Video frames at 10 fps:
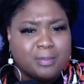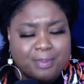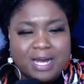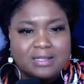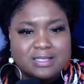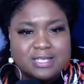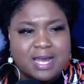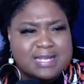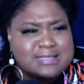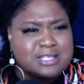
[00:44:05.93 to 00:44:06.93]
and
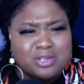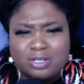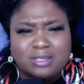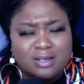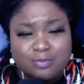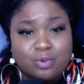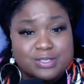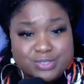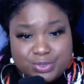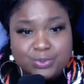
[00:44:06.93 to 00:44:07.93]
apologize to your loved
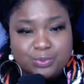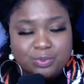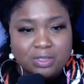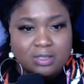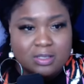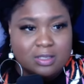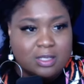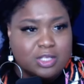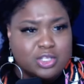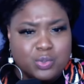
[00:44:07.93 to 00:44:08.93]
ones too
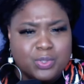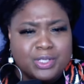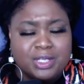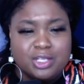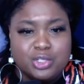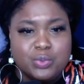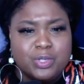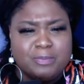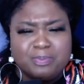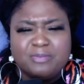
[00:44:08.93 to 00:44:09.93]
and you would you
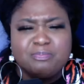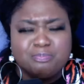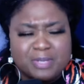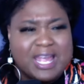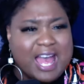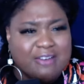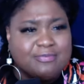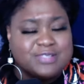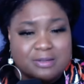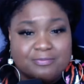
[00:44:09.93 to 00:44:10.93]
would be, be have
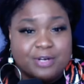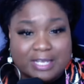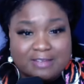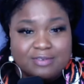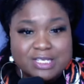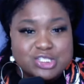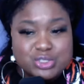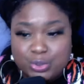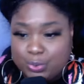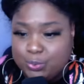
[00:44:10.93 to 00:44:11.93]
some forgiveness
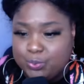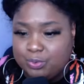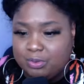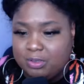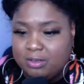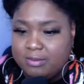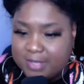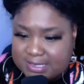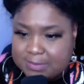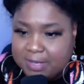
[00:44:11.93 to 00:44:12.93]
too
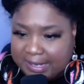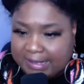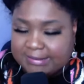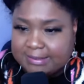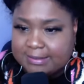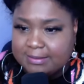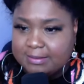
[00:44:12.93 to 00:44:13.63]
this month